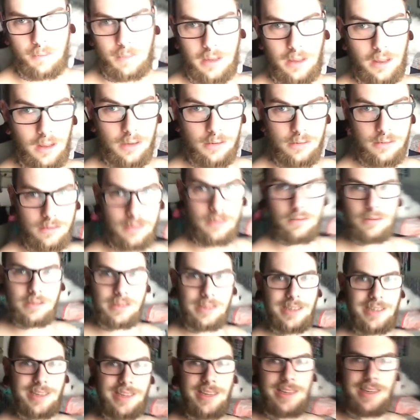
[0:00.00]
pillows
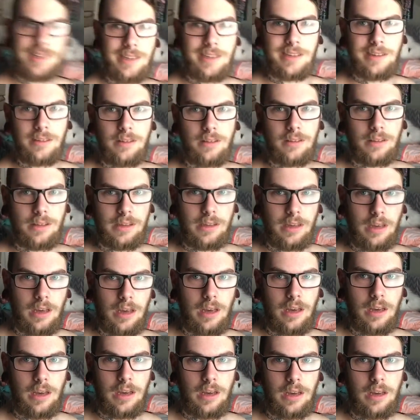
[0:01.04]
in the
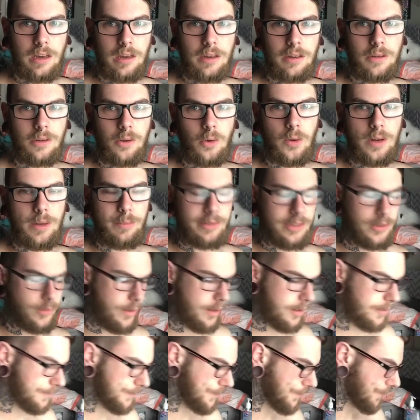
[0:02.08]
crib as
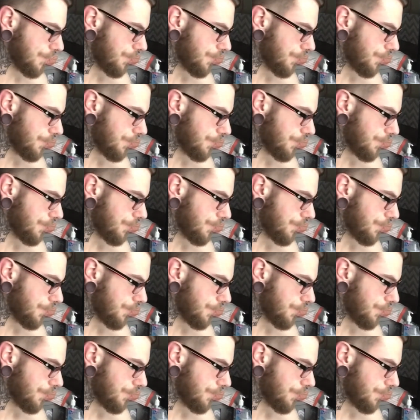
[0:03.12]
well.